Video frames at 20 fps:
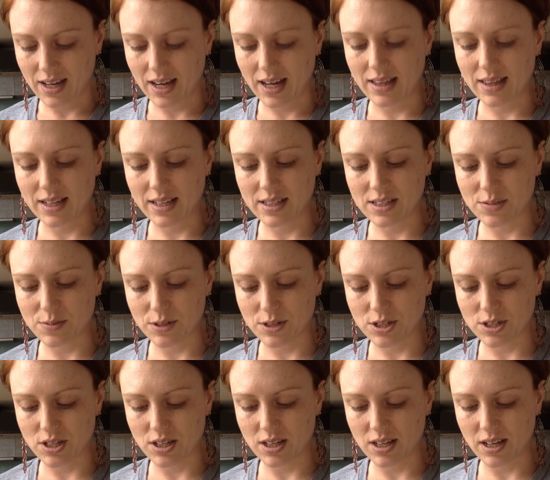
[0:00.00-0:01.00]
and then
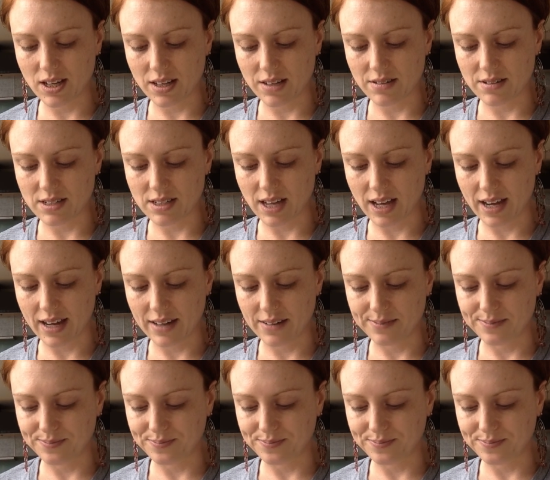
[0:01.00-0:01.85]
switch to the other side.